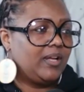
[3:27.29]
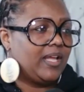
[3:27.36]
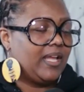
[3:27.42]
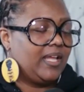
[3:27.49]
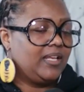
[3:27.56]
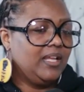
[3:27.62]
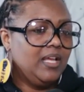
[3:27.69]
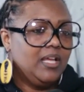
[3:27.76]

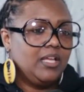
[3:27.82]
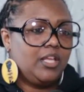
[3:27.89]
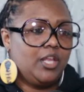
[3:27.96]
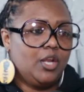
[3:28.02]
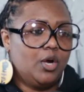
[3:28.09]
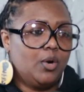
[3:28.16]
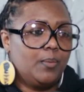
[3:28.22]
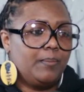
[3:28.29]
And, you
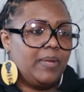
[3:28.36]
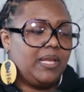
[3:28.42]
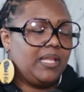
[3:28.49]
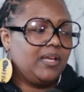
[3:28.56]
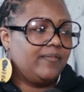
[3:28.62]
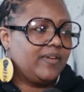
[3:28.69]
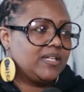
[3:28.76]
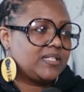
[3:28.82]
know, many
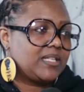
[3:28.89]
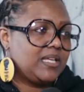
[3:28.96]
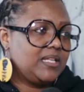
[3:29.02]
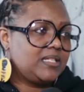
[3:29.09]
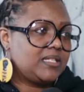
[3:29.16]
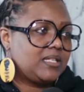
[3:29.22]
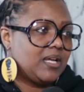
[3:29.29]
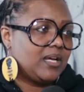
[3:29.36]
of us get
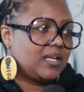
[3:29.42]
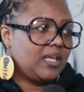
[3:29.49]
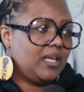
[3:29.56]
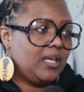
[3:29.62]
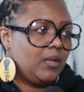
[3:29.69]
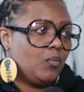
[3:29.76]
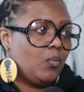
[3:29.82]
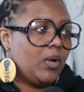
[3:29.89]
stuck
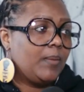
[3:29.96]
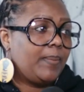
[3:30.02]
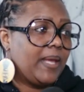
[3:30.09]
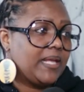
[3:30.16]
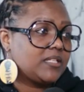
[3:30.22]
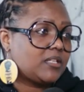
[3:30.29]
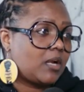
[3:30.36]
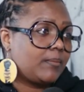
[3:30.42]
in what
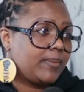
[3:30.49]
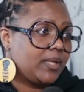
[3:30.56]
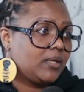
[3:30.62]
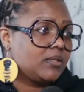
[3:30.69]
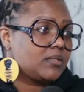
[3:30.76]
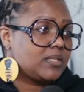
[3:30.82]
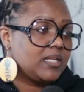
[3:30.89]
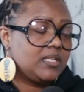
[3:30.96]
pays our
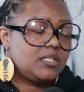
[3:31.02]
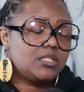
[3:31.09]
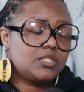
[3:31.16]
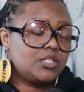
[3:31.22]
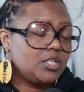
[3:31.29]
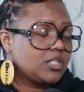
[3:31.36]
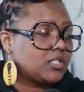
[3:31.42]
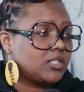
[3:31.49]
bills. It's
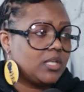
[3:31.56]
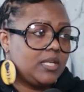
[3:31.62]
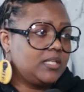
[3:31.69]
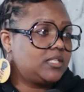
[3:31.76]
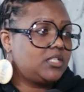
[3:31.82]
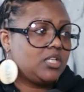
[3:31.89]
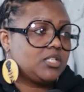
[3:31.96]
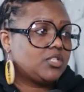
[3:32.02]

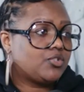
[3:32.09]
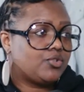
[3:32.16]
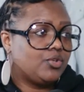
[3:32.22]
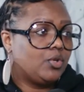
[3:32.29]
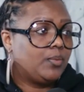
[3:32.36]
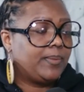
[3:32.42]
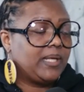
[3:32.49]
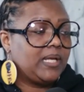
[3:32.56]
just
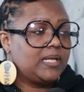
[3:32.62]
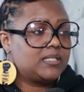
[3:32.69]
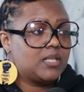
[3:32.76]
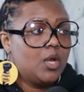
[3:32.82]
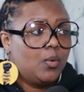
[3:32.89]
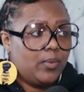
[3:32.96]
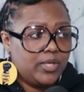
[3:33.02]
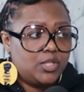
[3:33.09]
true, because
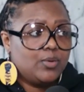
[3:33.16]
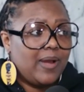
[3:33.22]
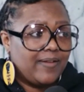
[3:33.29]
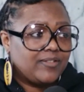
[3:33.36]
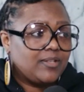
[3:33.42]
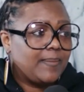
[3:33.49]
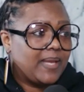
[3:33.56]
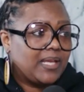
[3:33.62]
we do have
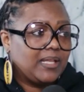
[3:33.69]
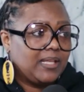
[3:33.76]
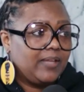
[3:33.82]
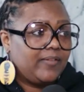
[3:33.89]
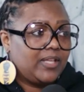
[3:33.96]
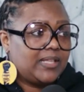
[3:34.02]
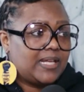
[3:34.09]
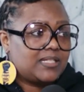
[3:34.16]
to make a
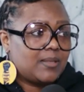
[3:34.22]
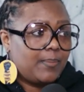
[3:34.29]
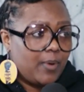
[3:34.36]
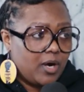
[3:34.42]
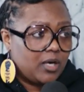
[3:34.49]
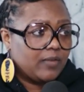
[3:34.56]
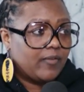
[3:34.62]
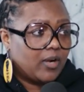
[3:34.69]
living. That's a
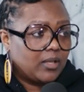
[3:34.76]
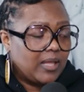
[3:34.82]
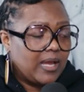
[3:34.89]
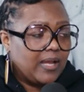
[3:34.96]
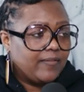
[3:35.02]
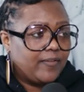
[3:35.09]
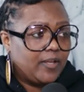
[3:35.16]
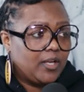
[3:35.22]
part of our
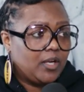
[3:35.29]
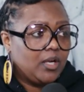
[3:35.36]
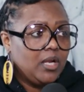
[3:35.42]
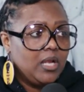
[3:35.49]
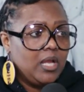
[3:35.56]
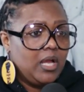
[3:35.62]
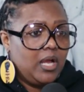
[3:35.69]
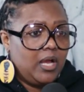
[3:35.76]
life here
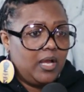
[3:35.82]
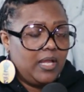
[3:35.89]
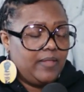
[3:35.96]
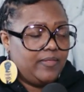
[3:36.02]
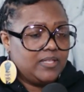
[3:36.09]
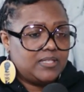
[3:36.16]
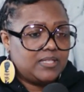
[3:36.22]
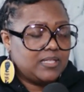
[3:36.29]
in
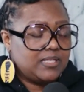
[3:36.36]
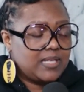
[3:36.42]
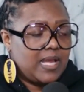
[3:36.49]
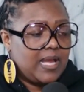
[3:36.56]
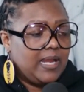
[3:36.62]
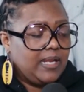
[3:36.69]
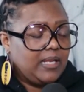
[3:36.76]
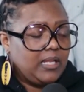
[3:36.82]
this
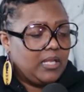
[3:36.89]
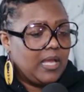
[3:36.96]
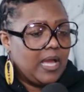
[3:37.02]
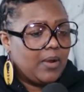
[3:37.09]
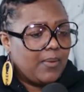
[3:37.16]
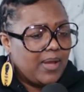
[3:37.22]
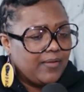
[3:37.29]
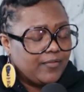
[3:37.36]
society.
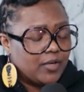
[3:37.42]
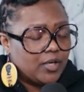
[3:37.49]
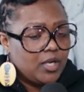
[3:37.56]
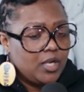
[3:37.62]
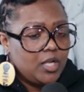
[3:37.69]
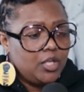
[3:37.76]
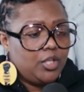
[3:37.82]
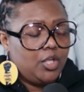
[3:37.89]
However,
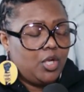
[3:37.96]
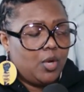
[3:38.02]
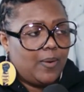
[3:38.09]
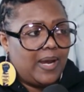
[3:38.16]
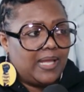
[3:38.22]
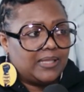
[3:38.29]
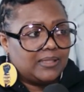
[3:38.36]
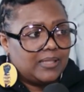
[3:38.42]
you know,
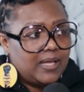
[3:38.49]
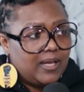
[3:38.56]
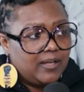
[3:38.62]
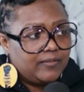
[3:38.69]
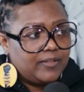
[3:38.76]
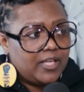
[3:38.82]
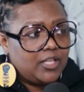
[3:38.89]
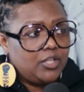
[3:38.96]
I
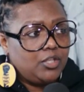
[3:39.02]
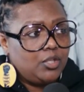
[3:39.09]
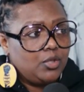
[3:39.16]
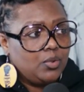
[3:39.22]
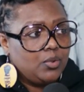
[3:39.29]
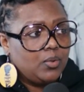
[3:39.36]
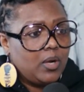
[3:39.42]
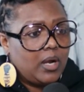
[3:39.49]
love that
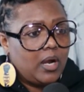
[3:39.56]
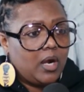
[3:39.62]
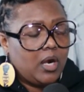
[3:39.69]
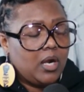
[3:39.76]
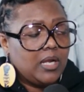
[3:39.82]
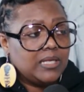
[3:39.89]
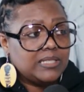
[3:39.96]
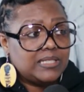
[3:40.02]
you are
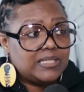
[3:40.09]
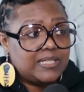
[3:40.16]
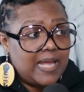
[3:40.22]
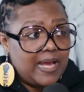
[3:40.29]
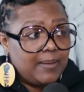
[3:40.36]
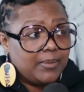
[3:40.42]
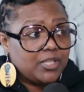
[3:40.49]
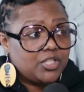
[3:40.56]

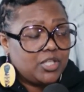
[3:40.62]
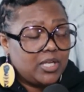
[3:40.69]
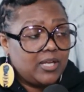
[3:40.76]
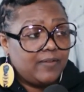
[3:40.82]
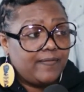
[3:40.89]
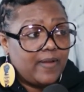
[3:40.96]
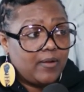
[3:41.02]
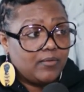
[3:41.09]
establishing a
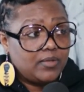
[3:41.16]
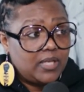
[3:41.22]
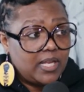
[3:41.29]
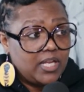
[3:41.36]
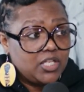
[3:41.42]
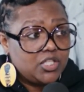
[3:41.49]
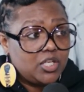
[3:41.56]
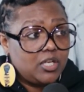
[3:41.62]

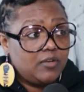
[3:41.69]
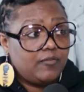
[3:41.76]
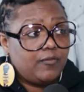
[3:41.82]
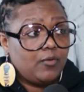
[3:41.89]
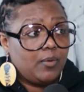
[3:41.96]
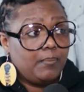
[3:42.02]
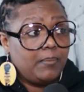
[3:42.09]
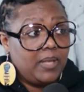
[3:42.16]
foundation
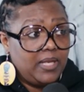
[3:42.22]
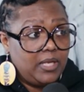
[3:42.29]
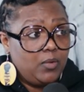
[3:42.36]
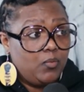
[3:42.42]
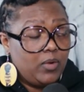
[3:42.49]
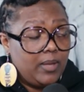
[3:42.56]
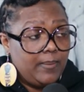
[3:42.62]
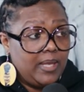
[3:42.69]
for many
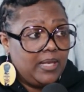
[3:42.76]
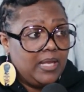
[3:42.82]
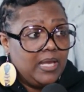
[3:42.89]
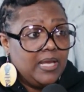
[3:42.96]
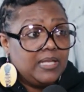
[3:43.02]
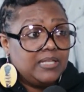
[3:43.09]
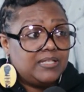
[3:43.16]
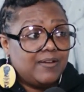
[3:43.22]
women
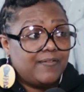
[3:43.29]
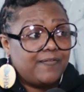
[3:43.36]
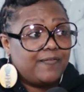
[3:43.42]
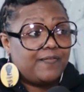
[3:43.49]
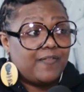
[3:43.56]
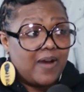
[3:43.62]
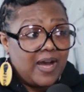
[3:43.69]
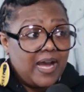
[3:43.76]
to
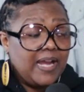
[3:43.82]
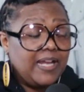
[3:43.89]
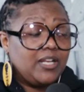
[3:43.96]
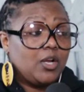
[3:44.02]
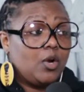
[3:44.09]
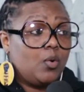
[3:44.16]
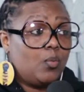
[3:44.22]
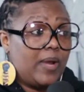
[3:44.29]
find
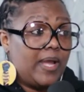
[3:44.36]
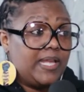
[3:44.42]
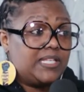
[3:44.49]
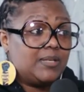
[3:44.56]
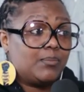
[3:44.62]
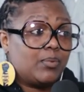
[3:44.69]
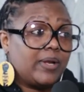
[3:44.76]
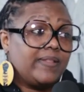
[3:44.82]
a way to
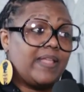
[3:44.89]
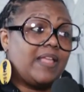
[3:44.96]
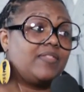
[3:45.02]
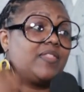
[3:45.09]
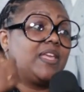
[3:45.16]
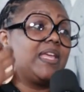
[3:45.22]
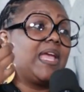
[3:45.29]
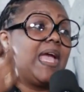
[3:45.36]
bring that
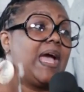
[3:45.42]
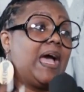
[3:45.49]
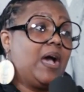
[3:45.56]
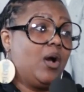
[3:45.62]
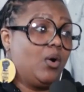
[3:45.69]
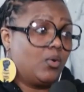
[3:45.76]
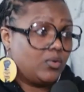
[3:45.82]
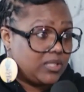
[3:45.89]
thing
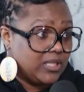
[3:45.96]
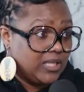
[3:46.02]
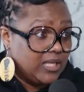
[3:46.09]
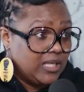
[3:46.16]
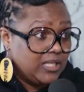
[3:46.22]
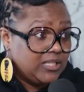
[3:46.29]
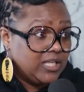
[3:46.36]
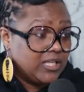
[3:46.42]
out
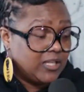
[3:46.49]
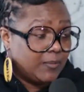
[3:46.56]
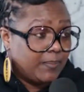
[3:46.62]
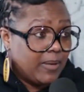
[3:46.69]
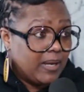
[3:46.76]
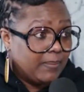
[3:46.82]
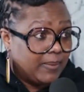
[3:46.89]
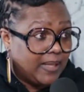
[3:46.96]
to the
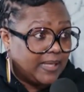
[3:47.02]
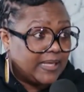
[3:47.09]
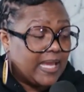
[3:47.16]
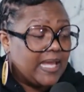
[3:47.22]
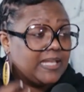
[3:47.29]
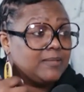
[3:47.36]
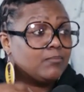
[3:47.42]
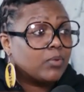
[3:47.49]
public
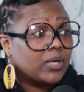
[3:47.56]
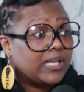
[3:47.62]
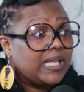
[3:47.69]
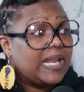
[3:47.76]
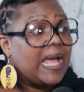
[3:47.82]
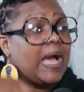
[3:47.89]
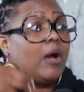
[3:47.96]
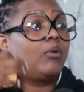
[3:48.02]
and bring it
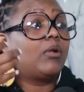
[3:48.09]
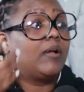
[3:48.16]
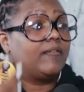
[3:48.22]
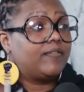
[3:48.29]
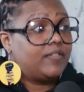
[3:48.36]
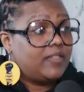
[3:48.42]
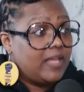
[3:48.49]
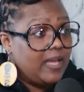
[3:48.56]
out
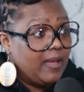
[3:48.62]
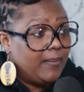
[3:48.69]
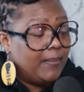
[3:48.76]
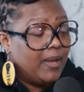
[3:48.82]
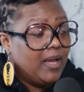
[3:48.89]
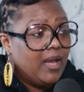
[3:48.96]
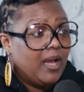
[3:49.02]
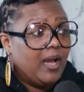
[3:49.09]
of them.
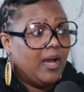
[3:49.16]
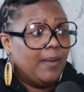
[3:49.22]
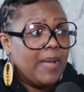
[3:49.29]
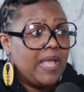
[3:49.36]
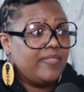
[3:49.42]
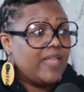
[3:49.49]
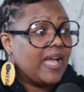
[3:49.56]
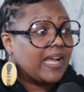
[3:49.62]

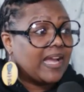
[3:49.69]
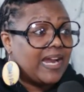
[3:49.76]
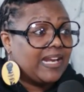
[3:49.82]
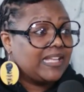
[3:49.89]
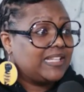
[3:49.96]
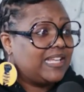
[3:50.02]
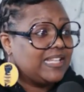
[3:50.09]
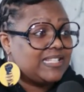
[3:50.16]
And that kind
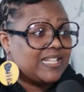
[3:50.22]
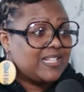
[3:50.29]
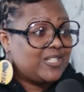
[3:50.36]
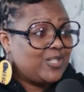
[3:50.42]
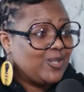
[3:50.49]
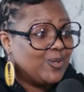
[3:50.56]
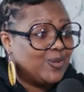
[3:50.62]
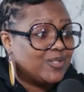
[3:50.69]
of gets us
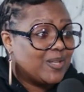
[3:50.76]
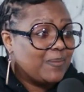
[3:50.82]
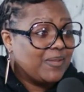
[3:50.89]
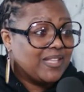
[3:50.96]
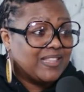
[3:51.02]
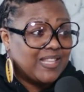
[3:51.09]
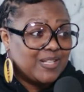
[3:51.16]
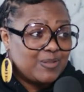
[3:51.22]
to some of the
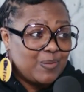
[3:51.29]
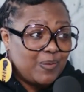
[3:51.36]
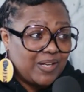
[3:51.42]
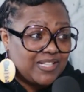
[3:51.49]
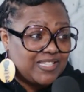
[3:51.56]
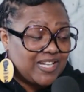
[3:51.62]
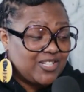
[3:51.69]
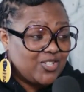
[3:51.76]
things we want to
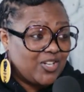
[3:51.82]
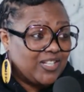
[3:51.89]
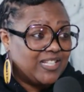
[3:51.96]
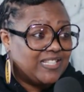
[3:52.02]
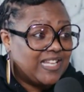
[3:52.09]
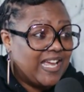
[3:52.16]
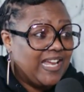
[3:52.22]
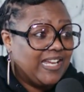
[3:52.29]
touch on
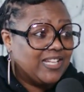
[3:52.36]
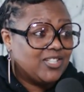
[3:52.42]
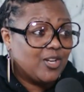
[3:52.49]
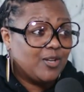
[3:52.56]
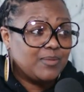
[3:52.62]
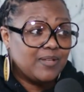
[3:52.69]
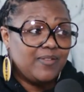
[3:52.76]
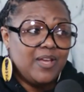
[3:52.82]
today in
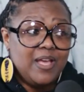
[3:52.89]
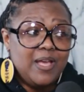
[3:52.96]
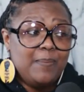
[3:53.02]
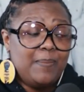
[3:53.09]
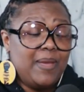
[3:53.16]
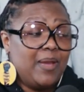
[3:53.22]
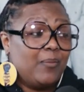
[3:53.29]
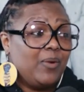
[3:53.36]
terms of,
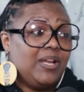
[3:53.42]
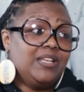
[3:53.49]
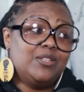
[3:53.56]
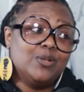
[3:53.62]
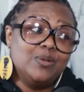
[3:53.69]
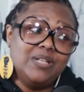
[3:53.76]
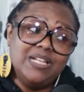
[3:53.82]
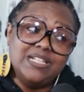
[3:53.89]
man, we
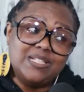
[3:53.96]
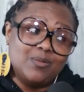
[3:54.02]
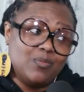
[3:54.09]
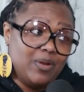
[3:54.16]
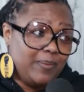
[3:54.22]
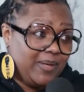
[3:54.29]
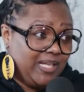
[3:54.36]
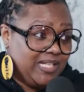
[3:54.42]
do need some
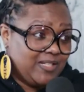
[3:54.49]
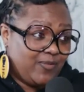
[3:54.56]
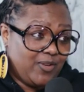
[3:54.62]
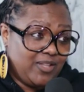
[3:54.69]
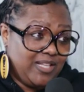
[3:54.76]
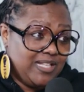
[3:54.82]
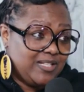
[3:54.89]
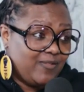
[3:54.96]
remedies for
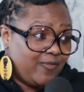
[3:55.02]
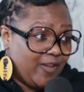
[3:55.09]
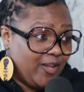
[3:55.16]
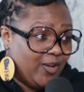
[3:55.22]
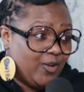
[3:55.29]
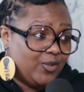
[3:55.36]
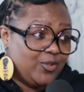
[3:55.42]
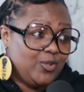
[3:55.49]
these
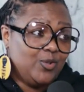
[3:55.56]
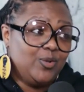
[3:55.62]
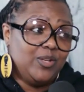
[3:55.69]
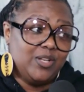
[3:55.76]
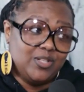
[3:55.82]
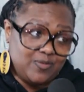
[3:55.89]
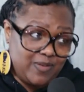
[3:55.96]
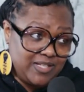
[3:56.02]
failed New
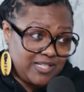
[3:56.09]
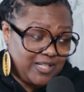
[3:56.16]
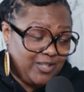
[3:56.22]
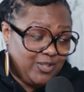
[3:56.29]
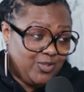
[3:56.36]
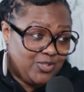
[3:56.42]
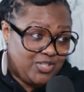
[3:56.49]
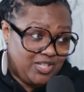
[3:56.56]
Year's
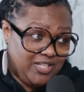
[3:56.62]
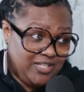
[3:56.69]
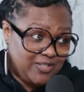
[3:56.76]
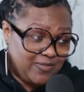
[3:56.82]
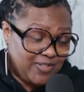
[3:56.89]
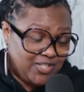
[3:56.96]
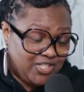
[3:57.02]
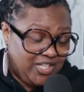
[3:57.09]
resolutions,
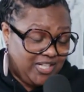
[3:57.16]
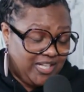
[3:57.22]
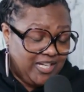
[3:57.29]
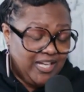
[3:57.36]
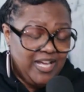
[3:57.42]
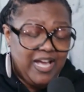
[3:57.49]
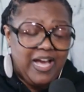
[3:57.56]
Rasheda.